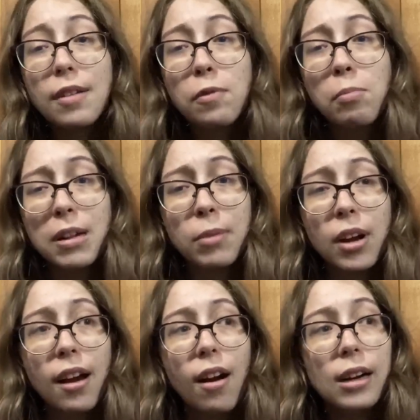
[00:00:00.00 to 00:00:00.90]
of mass
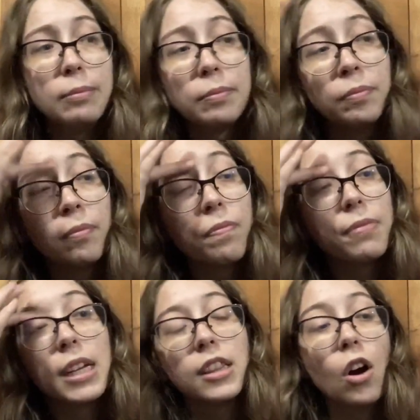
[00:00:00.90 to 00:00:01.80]
market.
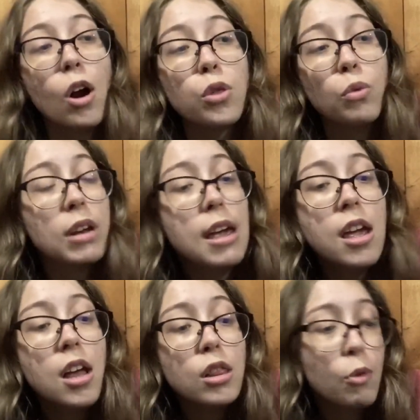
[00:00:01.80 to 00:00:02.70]
There are
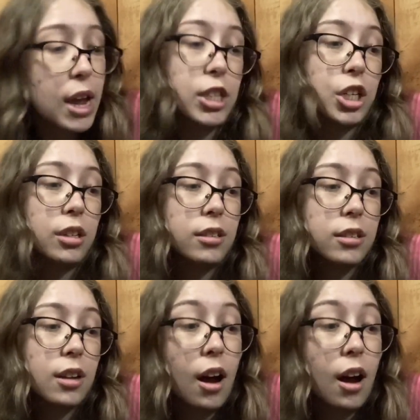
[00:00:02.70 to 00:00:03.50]
3 locations.